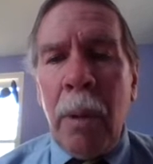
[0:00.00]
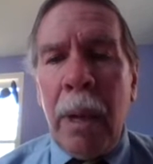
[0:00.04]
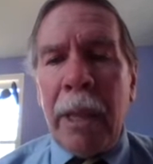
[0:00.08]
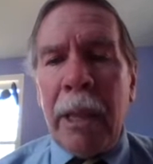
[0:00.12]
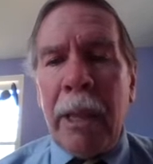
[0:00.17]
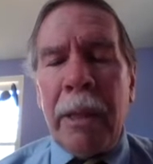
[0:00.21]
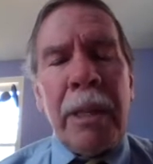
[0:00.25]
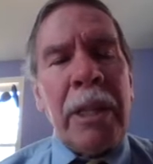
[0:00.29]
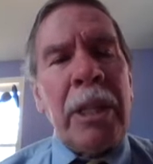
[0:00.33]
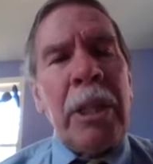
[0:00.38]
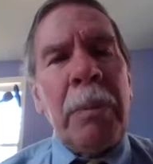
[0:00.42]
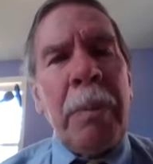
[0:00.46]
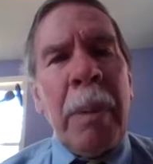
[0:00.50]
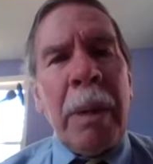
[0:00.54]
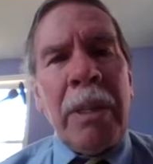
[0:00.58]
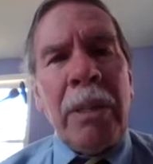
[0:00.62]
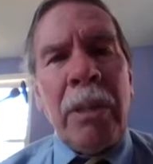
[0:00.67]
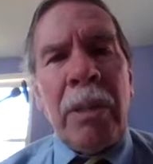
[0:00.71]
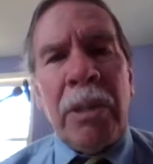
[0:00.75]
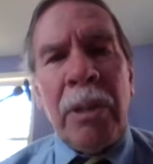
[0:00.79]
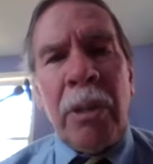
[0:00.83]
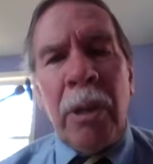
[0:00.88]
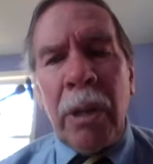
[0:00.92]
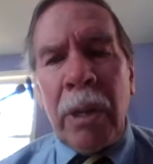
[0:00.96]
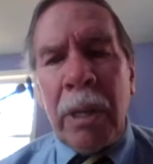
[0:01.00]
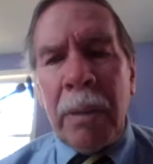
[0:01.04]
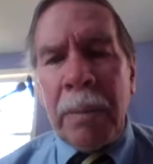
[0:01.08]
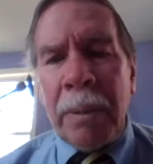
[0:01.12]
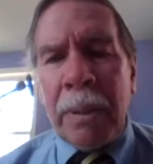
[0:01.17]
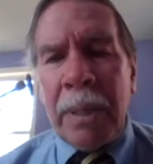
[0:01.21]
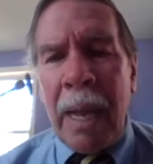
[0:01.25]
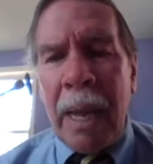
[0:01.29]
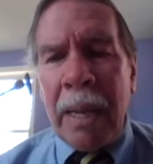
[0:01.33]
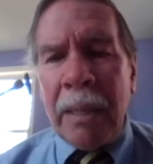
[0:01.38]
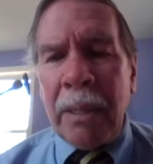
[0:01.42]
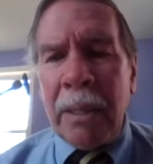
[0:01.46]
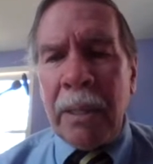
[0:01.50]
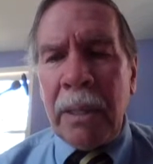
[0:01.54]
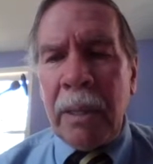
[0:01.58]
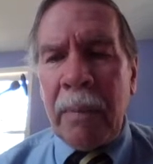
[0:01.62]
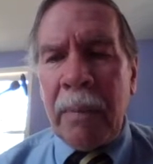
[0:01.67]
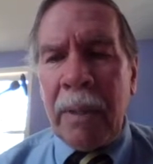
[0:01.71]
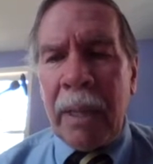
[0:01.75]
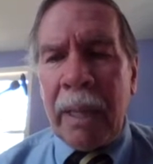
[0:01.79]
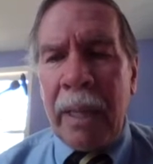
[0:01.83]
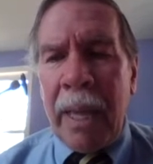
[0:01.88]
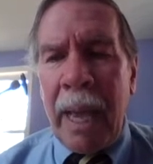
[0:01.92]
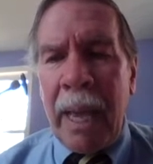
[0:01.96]
whether the special
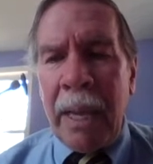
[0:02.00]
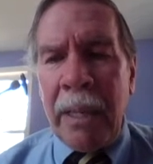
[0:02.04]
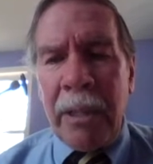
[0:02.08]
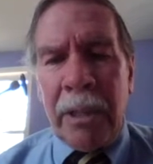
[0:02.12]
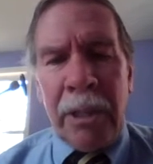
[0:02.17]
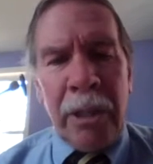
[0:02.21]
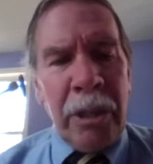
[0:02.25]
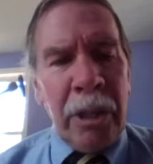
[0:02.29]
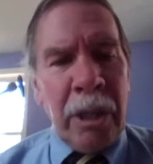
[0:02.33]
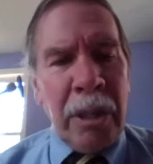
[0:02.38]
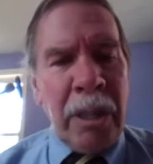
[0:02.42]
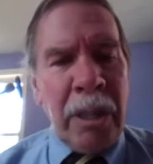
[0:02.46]
circumstances of the case